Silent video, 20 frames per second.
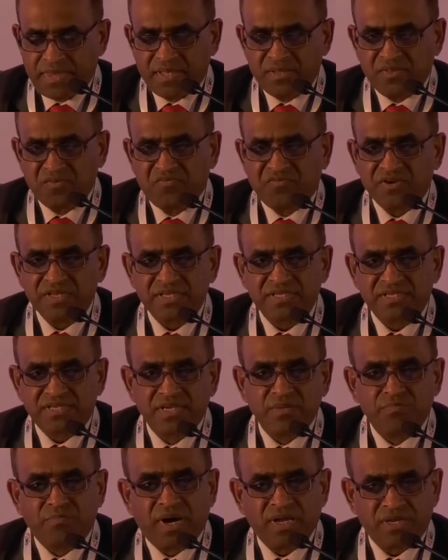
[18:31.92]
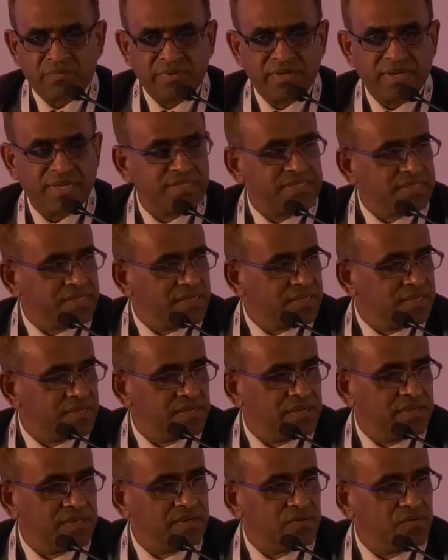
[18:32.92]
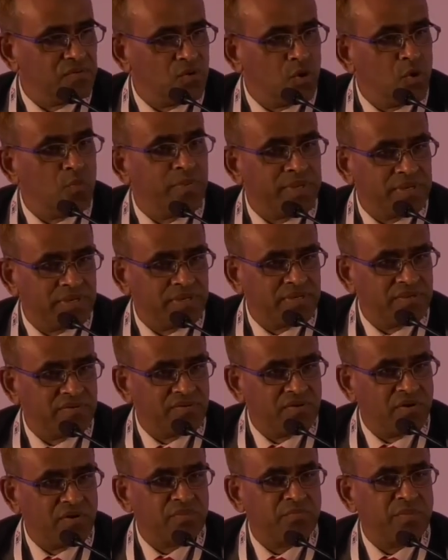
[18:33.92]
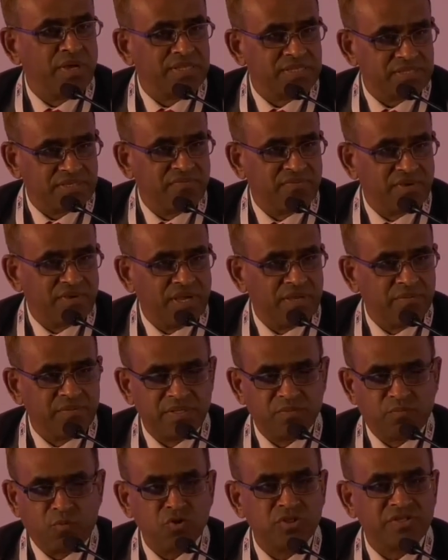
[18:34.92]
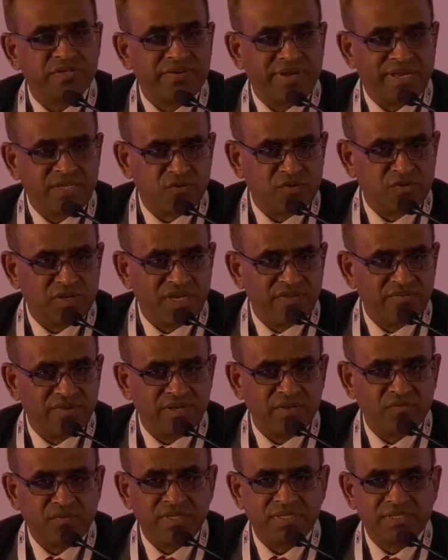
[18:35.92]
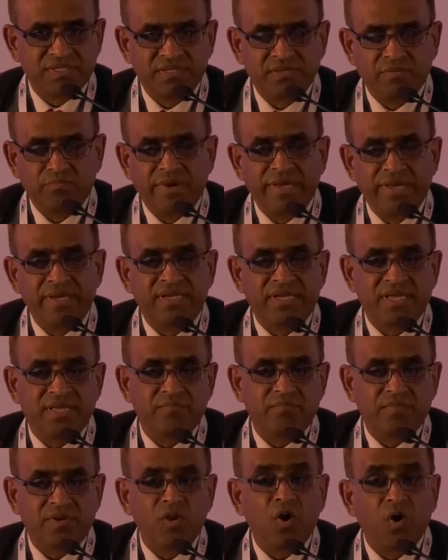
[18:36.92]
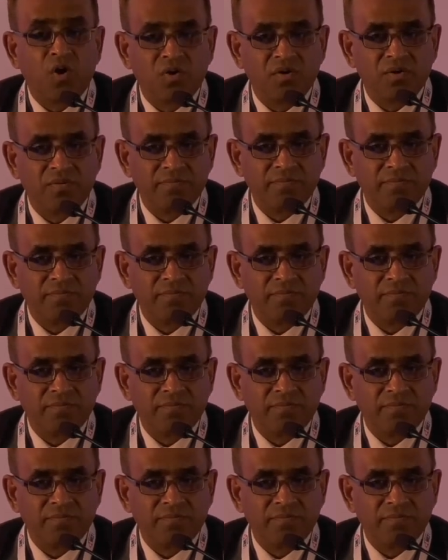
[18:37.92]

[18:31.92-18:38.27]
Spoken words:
the first department I opened on master and postgraduate level was maritime law.